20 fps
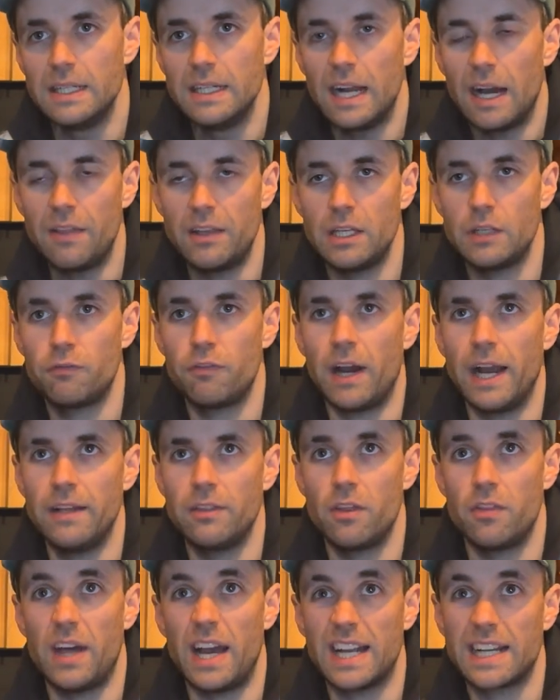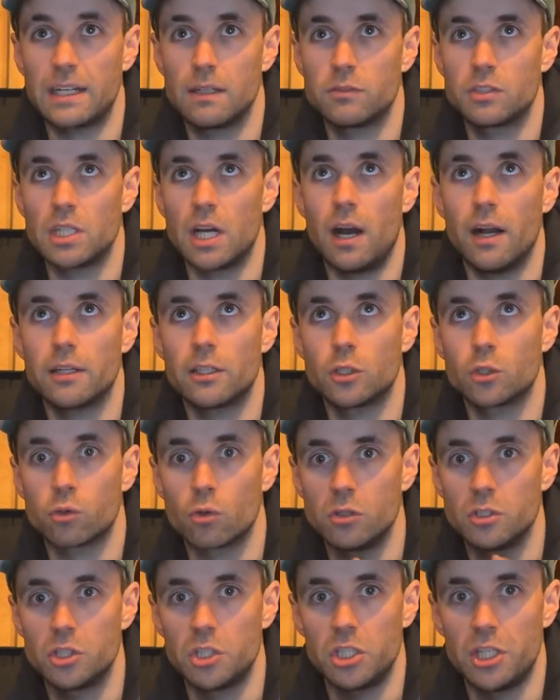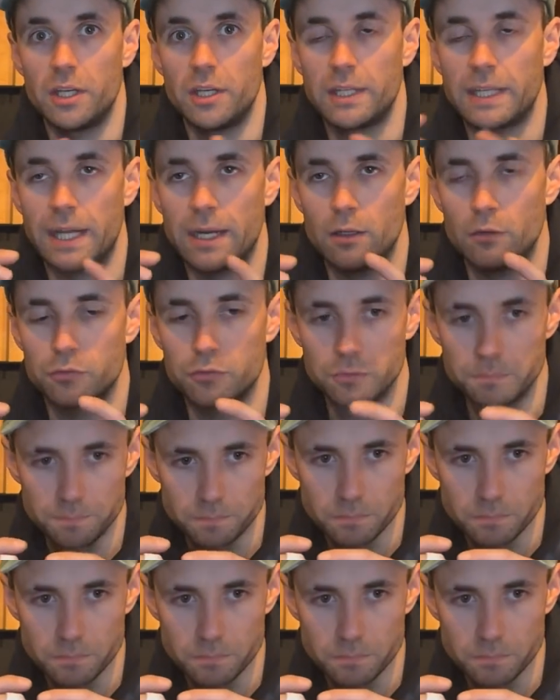And then you find that kind of darker, crunchier, kind of